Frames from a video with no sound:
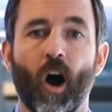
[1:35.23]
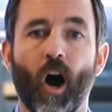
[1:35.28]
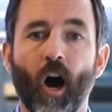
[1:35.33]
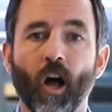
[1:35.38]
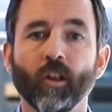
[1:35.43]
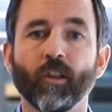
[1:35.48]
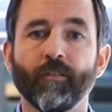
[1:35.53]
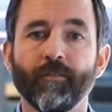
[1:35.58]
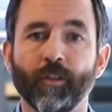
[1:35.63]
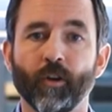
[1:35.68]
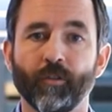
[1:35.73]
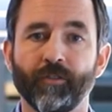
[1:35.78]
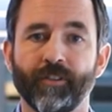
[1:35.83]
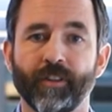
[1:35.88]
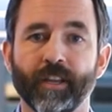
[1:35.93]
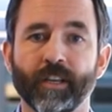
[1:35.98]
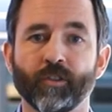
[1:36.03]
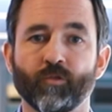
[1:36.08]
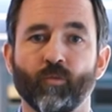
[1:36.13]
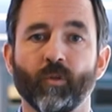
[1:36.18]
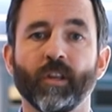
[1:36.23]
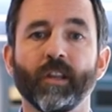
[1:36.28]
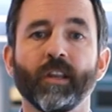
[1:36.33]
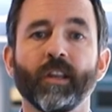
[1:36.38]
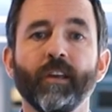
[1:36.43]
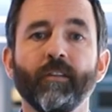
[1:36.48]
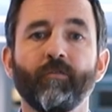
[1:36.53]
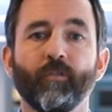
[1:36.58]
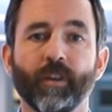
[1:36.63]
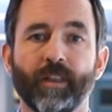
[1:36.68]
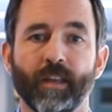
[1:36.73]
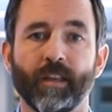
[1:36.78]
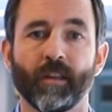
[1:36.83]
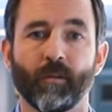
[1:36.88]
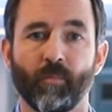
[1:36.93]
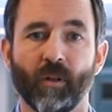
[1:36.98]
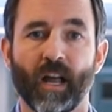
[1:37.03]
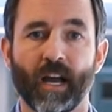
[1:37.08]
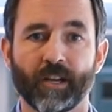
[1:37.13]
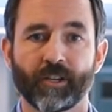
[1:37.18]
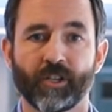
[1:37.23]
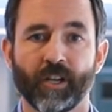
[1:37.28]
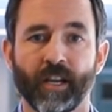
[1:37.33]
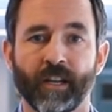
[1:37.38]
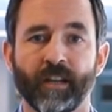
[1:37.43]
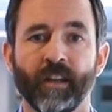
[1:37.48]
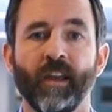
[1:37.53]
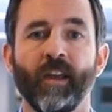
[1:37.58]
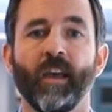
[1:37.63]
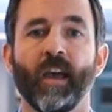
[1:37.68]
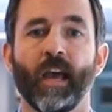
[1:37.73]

All of those things will live within the blockchain